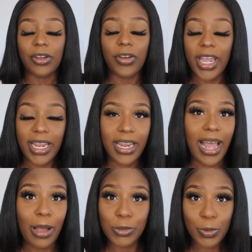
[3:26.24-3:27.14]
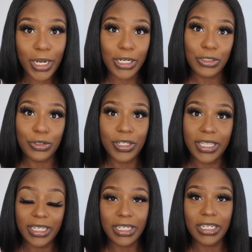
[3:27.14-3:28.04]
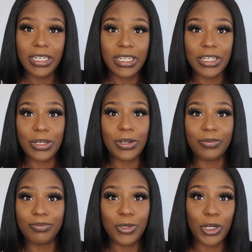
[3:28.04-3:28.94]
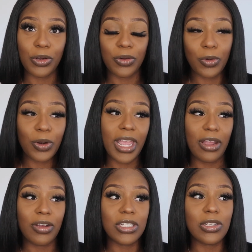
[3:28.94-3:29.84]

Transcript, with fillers: granted I was pregnant during the you know, corona era.